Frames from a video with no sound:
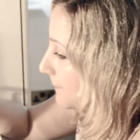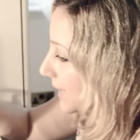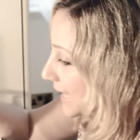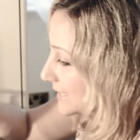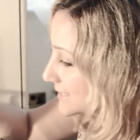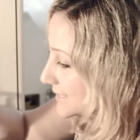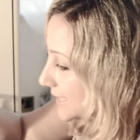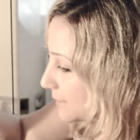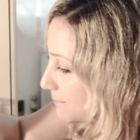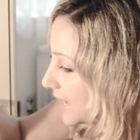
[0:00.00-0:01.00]

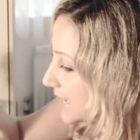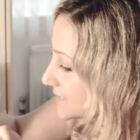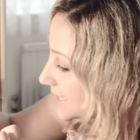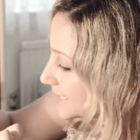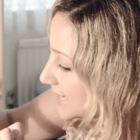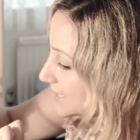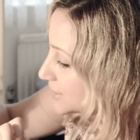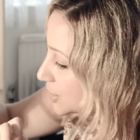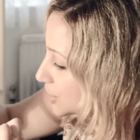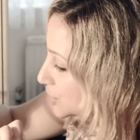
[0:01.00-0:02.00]
plastic bags, and yes,
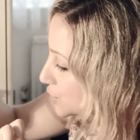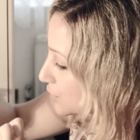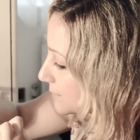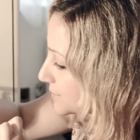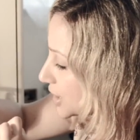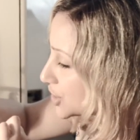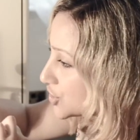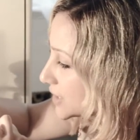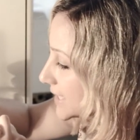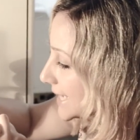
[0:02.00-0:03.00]
you can store up to
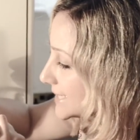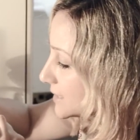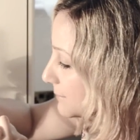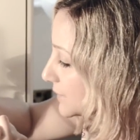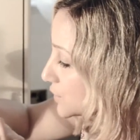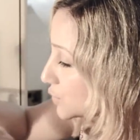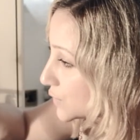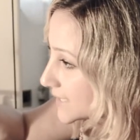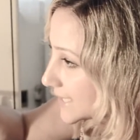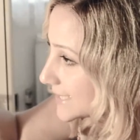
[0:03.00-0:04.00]
180 mils or
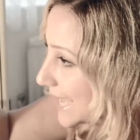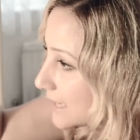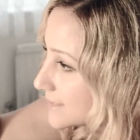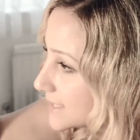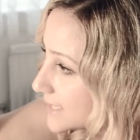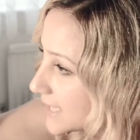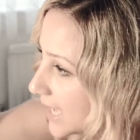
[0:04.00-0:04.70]
6 ounces.